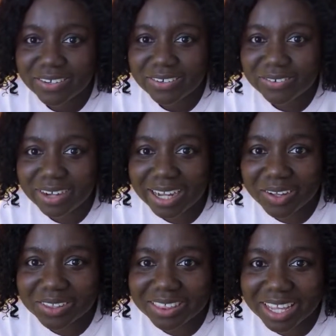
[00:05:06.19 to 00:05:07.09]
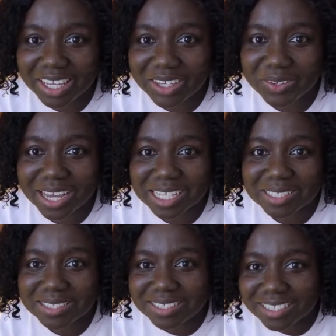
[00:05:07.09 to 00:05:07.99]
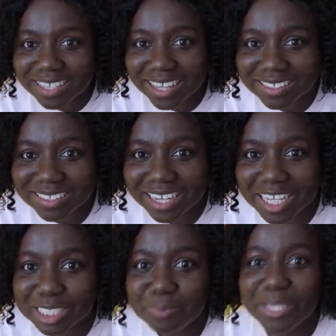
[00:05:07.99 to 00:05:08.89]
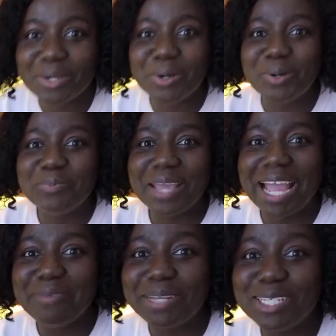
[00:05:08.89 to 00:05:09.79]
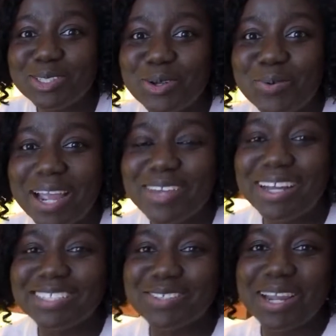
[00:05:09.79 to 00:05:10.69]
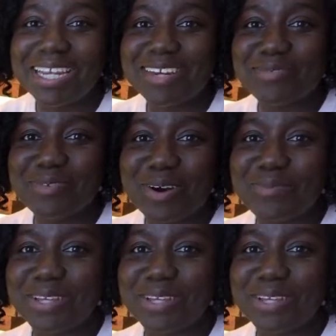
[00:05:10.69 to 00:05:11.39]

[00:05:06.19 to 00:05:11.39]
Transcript: Wow, thank you, Casta Espico. May I please know where you are joining from?